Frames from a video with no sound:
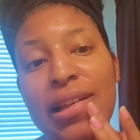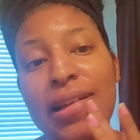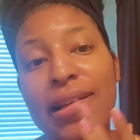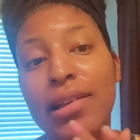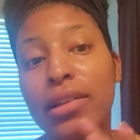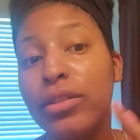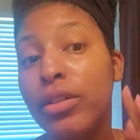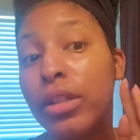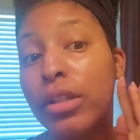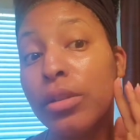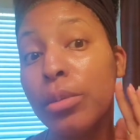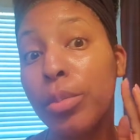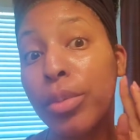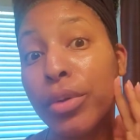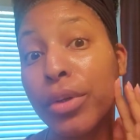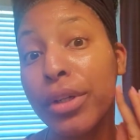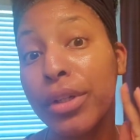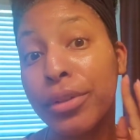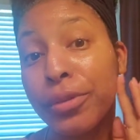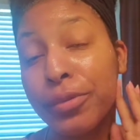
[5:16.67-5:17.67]
you get the
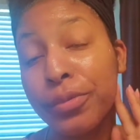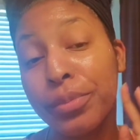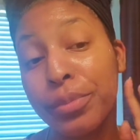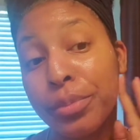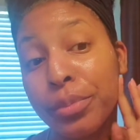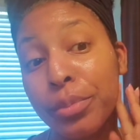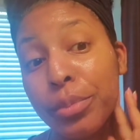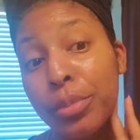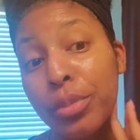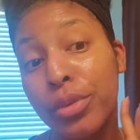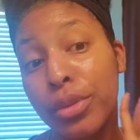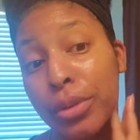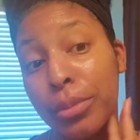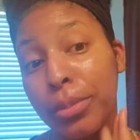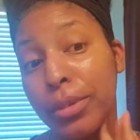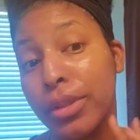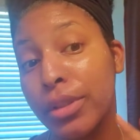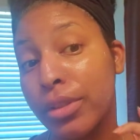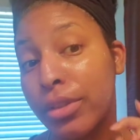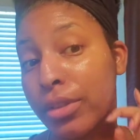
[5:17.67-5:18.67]
point, pretty
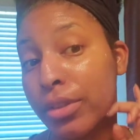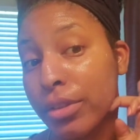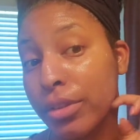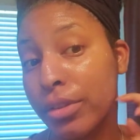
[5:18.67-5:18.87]
much.